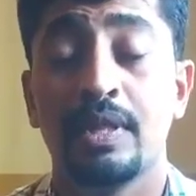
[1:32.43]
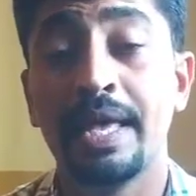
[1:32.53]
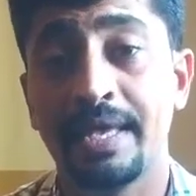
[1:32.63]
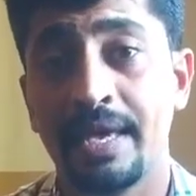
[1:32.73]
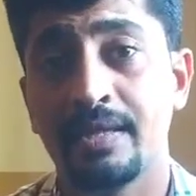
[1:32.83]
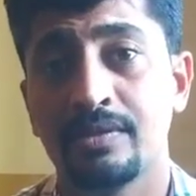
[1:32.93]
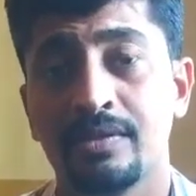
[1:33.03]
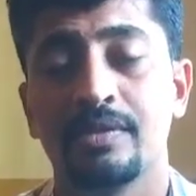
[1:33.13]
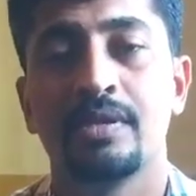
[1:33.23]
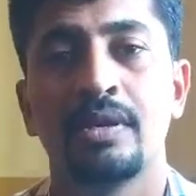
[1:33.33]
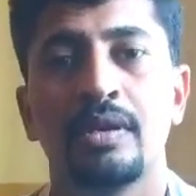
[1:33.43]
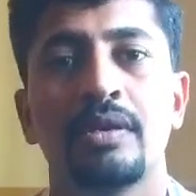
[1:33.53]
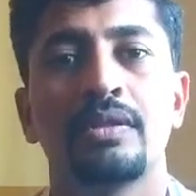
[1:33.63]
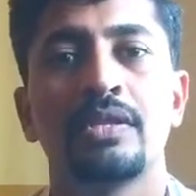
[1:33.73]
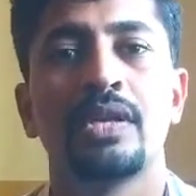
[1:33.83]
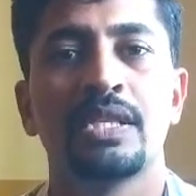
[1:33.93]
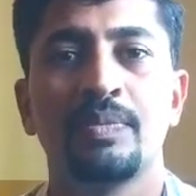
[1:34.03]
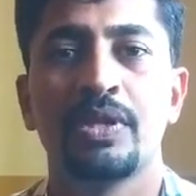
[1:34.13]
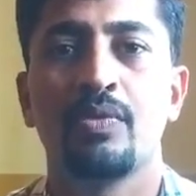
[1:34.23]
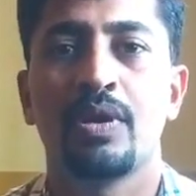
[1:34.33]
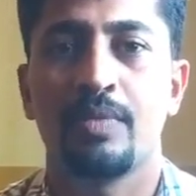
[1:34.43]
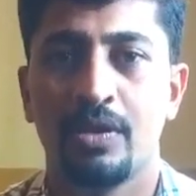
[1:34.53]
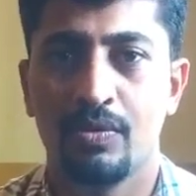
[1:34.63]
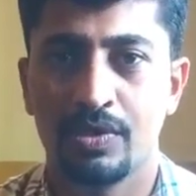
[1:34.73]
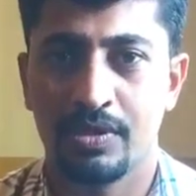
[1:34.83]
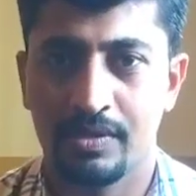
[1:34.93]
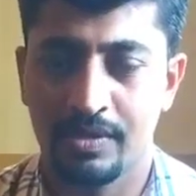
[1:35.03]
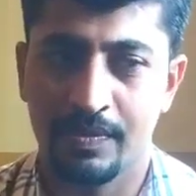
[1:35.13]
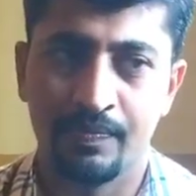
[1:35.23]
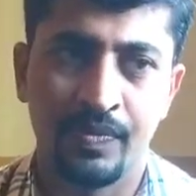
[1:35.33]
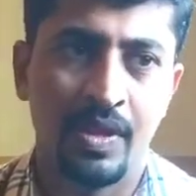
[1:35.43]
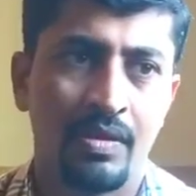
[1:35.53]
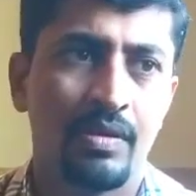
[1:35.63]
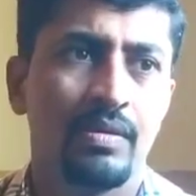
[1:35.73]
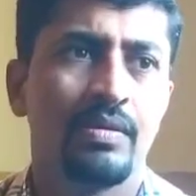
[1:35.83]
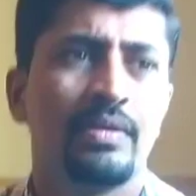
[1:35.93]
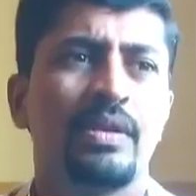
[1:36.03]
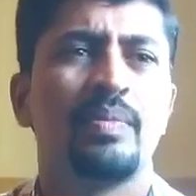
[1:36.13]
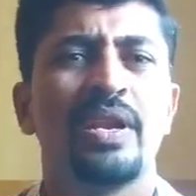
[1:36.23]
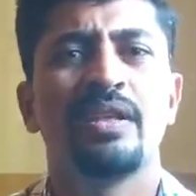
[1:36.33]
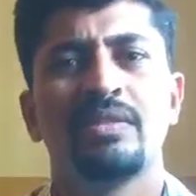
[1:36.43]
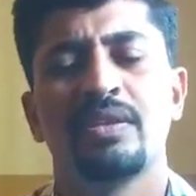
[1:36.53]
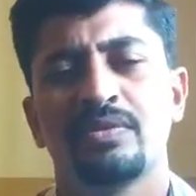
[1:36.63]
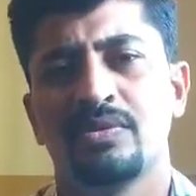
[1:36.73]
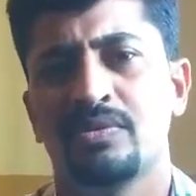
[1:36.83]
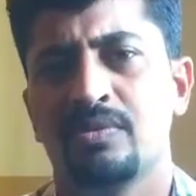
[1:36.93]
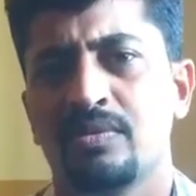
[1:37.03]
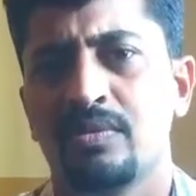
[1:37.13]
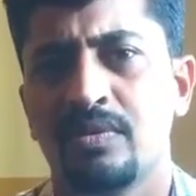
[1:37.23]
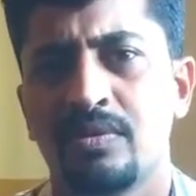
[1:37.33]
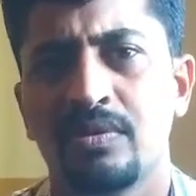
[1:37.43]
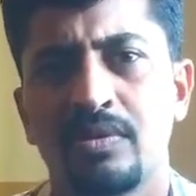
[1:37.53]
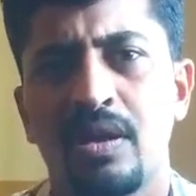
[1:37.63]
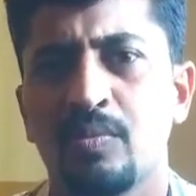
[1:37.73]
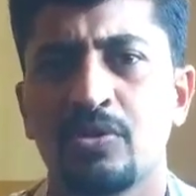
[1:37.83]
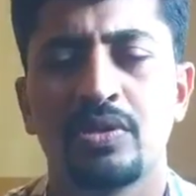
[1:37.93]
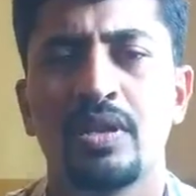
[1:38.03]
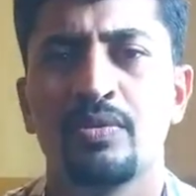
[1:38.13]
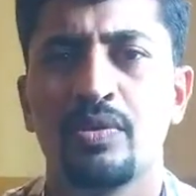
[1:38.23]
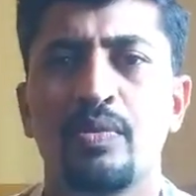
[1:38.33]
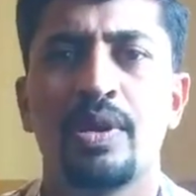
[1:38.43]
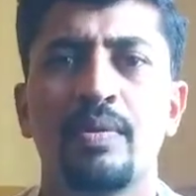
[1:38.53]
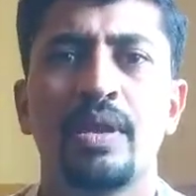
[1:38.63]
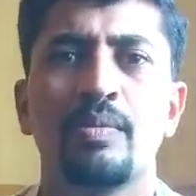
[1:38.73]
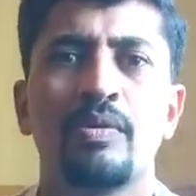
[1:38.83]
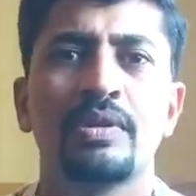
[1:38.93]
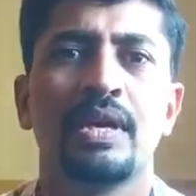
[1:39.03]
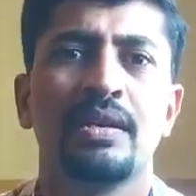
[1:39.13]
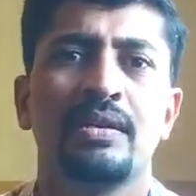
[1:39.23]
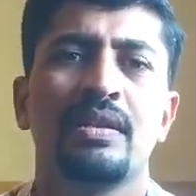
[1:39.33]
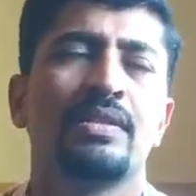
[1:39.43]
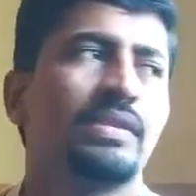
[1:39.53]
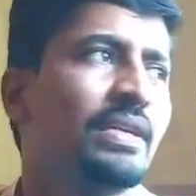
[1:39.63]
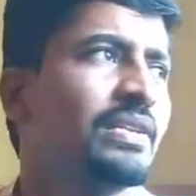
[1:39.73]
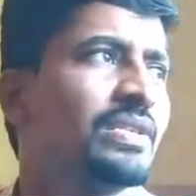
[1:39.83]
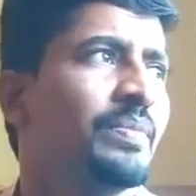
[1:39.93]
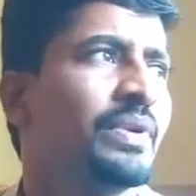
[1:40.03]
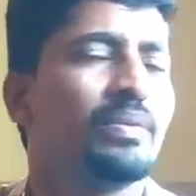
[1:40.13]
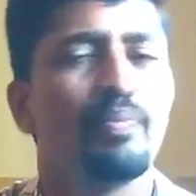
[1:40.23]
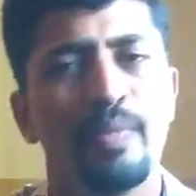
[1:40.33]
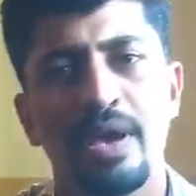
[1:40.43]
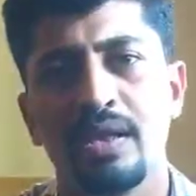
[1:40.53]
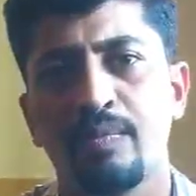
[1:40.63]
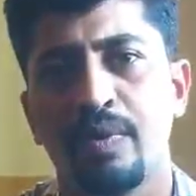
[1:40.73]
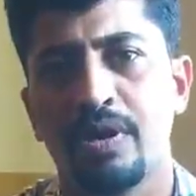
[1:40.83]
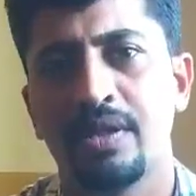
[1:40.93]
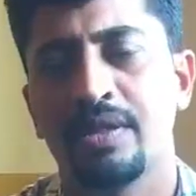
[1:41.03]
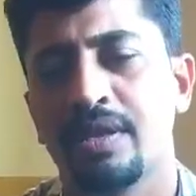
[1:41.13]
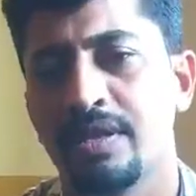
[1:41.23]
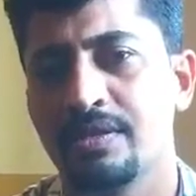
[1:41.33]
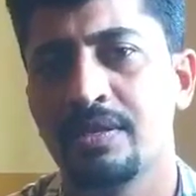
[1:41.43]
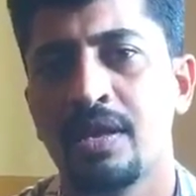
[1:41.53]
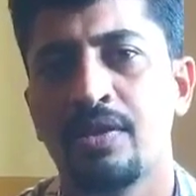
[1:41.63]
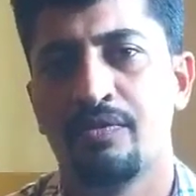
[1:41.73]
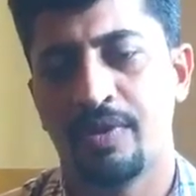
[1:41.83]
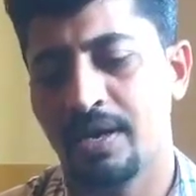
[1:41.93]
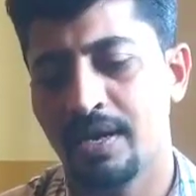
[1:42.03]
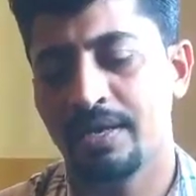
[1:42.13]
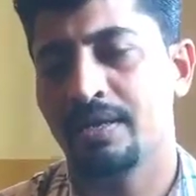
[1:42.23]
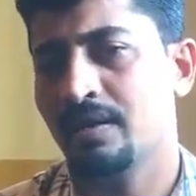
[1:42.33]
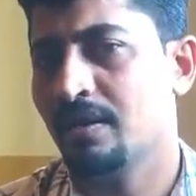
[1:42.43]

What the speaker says: lichens, these ask for the 1 mark questions, and remaining things almost all you know very well about that. In second chapter, main important thing is fungi